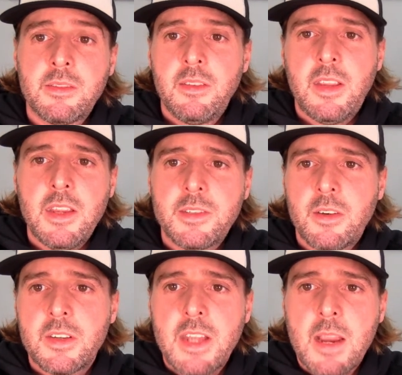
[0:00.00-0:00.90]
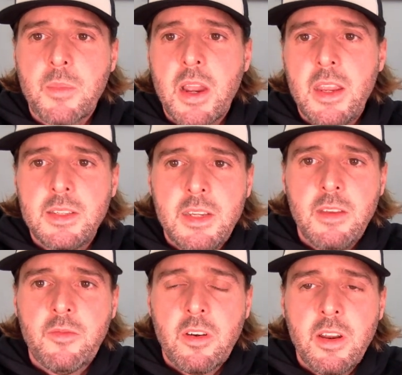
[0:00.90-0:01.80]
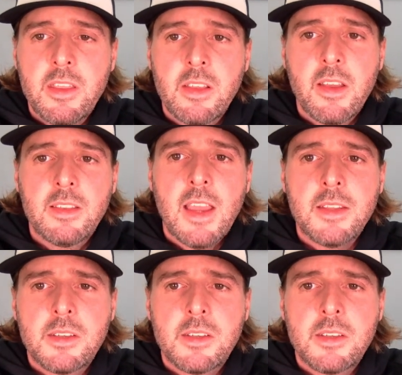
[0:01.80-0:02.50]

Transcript: they're attacked by Antifa or anything like that.